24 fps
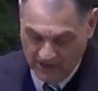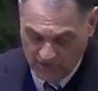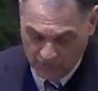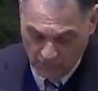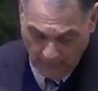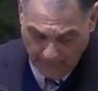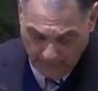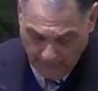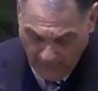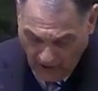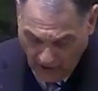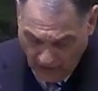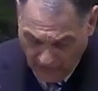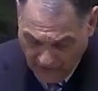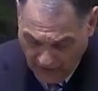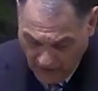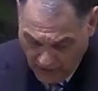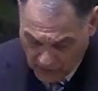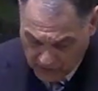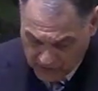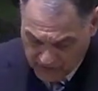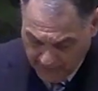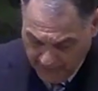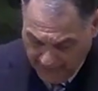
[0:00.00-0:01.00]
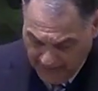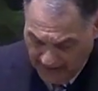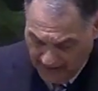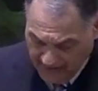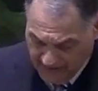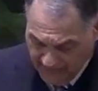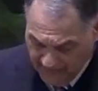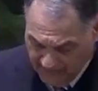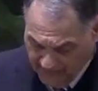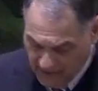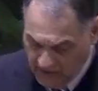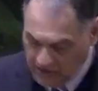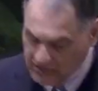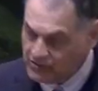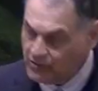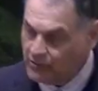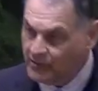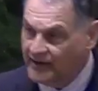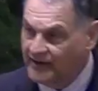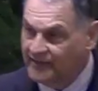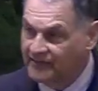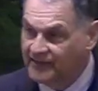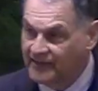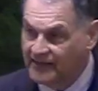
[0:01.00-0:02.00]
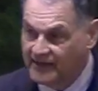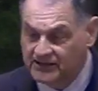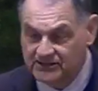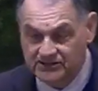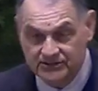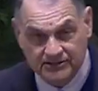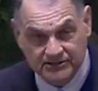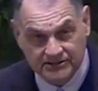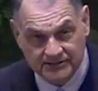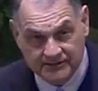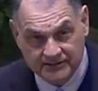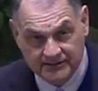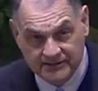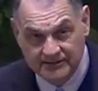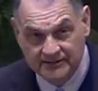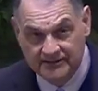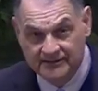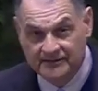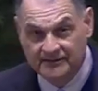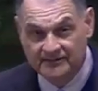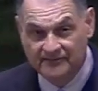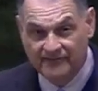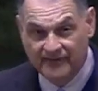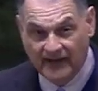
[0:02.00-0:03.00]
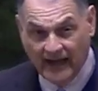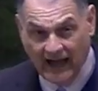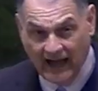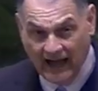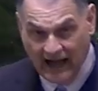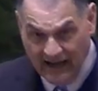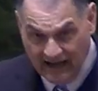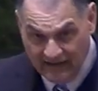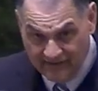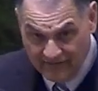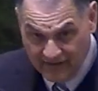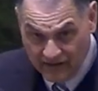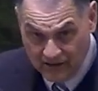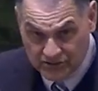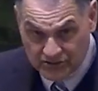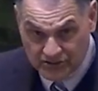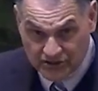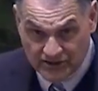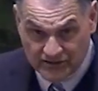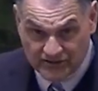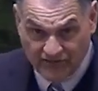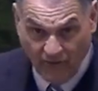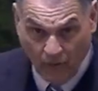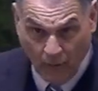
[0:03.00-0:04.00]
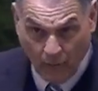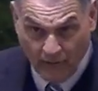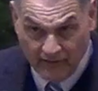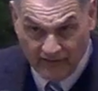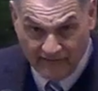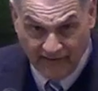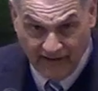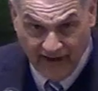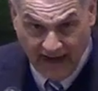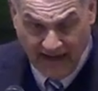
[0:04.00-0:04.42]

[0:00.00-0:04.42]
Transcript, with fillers: It's what Paul talks about in 1 Corinthians 5, verses 4 and